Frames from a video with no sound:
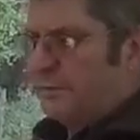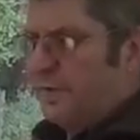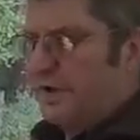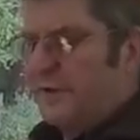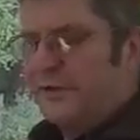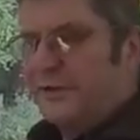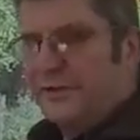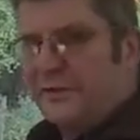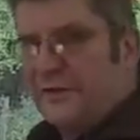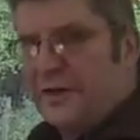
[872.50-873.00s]

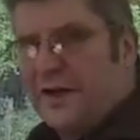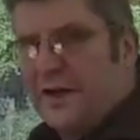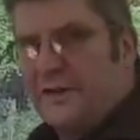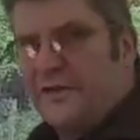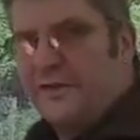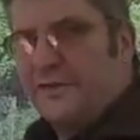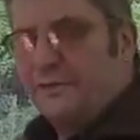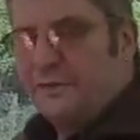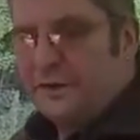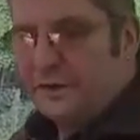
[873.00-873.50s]
pencil
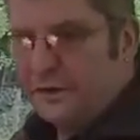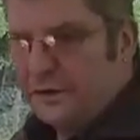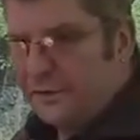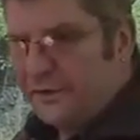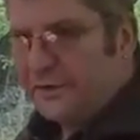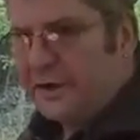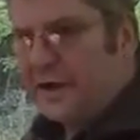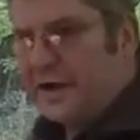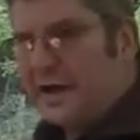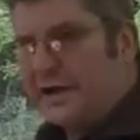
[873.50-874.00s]
size to finger
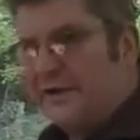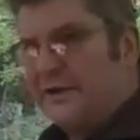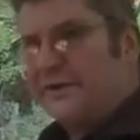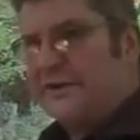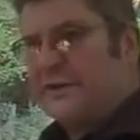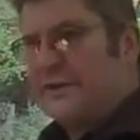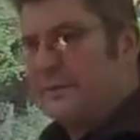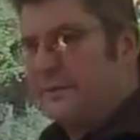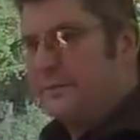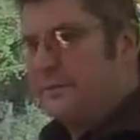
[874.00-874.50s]
size
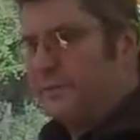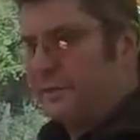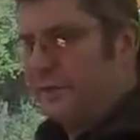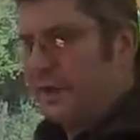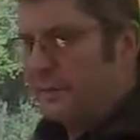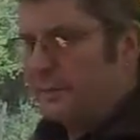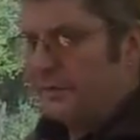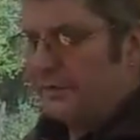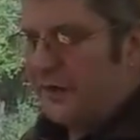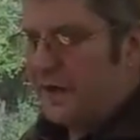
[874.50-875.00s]
to
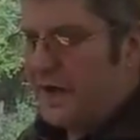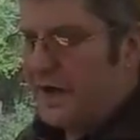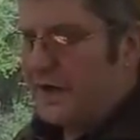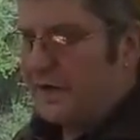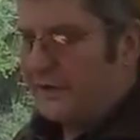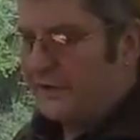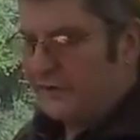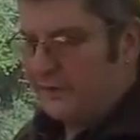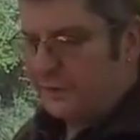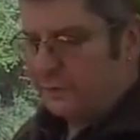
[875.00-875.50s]
thumb
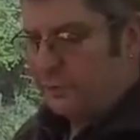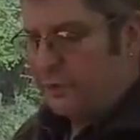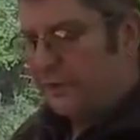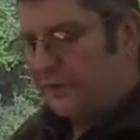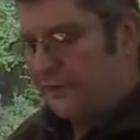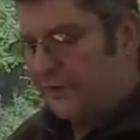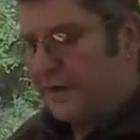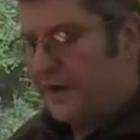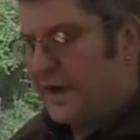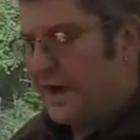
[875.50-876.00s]
size to
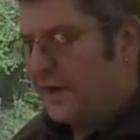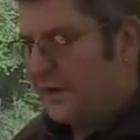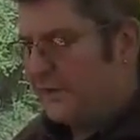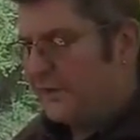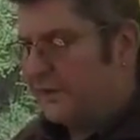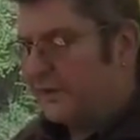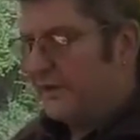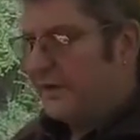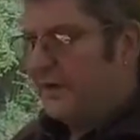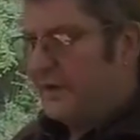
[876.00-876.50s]
wrist
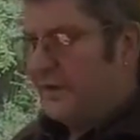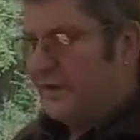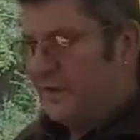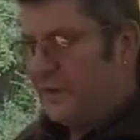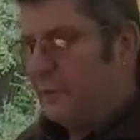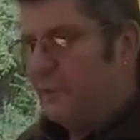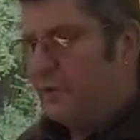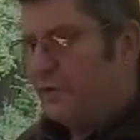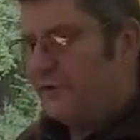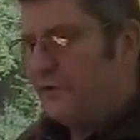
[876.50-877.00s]
size.
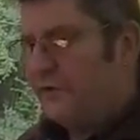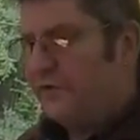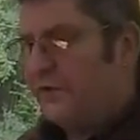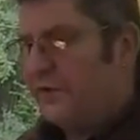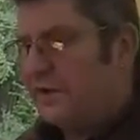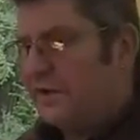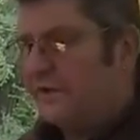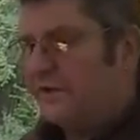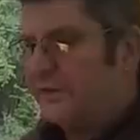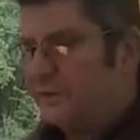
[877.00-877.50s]
Then once you
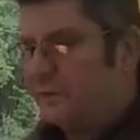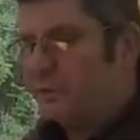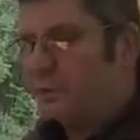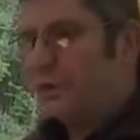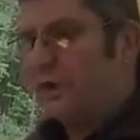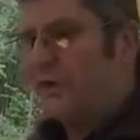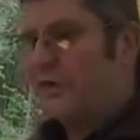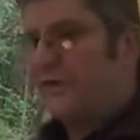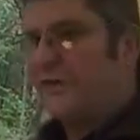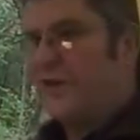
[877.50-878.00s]
get
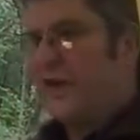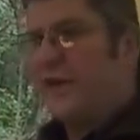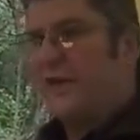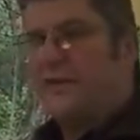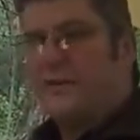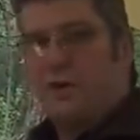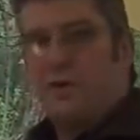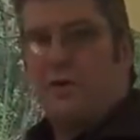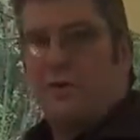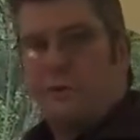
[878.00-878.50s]
wrist size
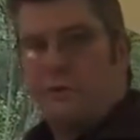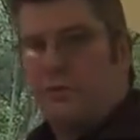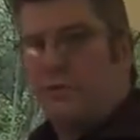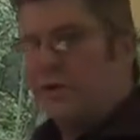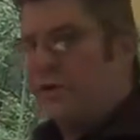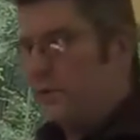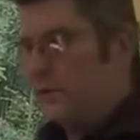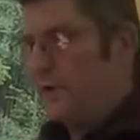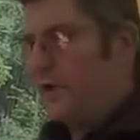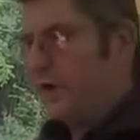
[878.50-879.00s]
going
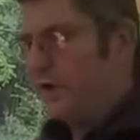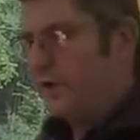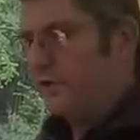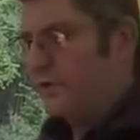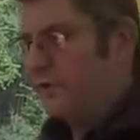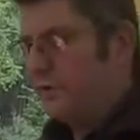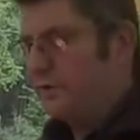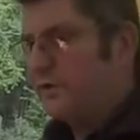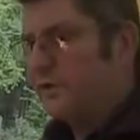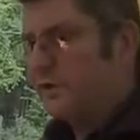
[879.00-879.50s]
pretty well,
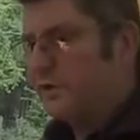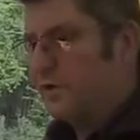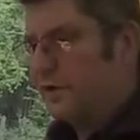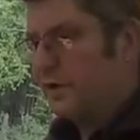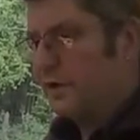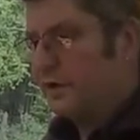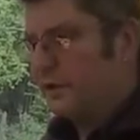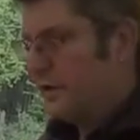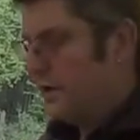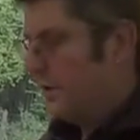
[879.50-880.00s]
and you're
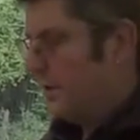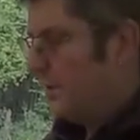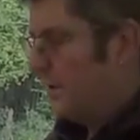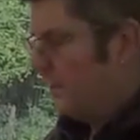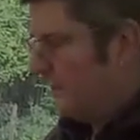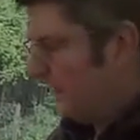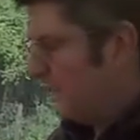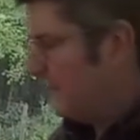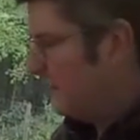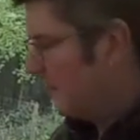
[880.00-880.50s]
getting,
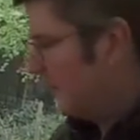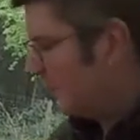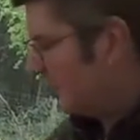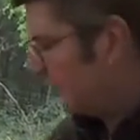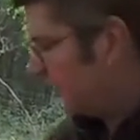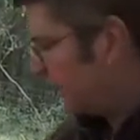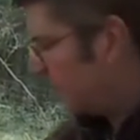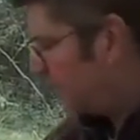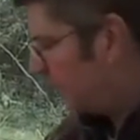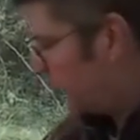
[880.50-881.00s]
then you can
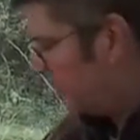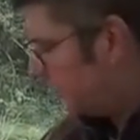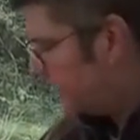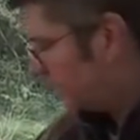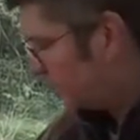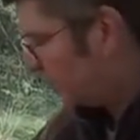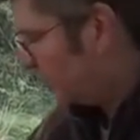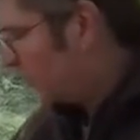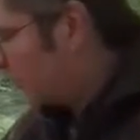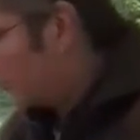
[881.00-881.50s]
start putting your
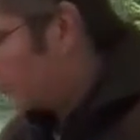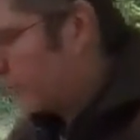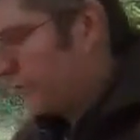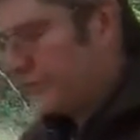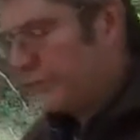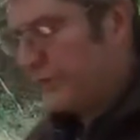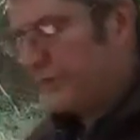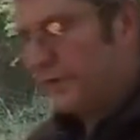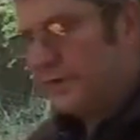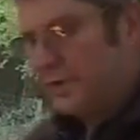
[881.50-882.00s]

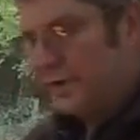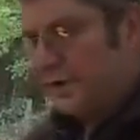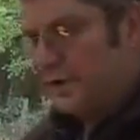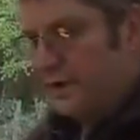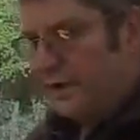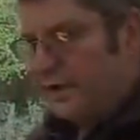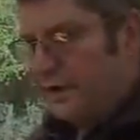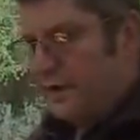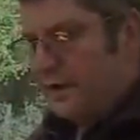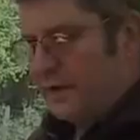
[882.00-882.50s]
quarters and
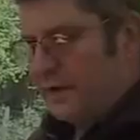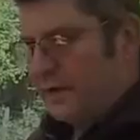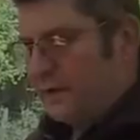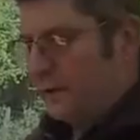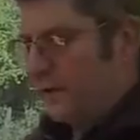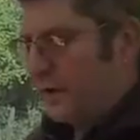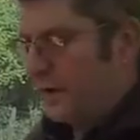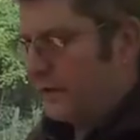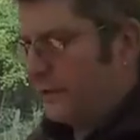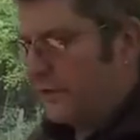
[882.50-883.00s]

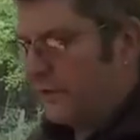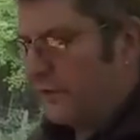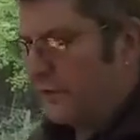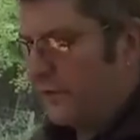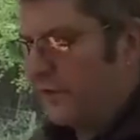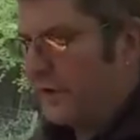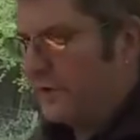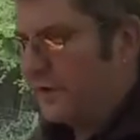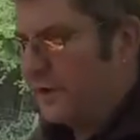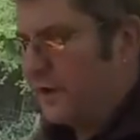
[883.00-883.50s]
rounds and
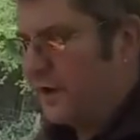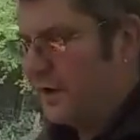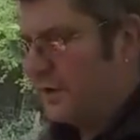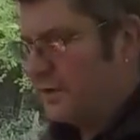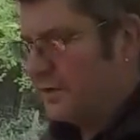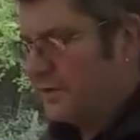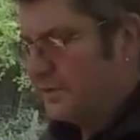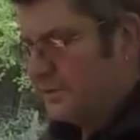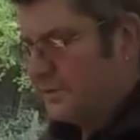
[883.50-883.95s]
stuff on.